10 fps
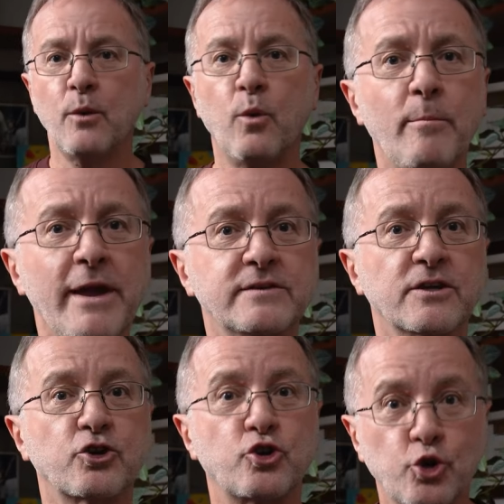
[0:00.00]
what makes
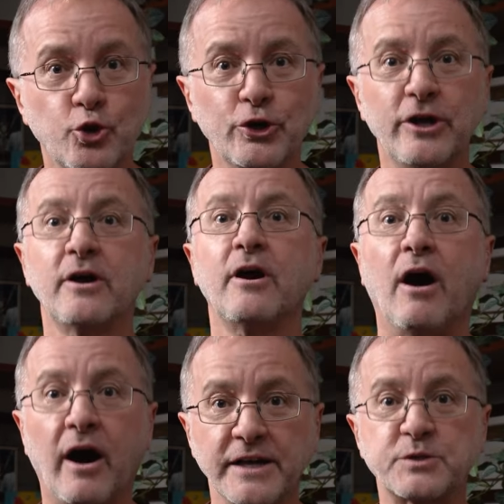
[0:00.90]
a good
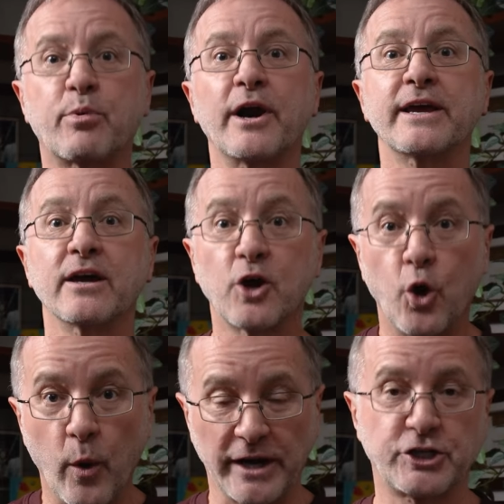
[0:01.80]
icebreaker
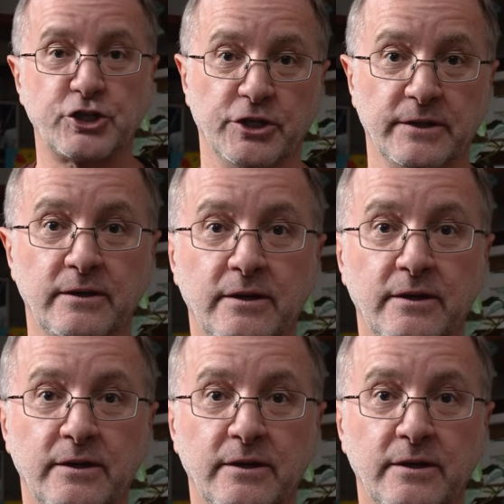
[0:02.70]
question?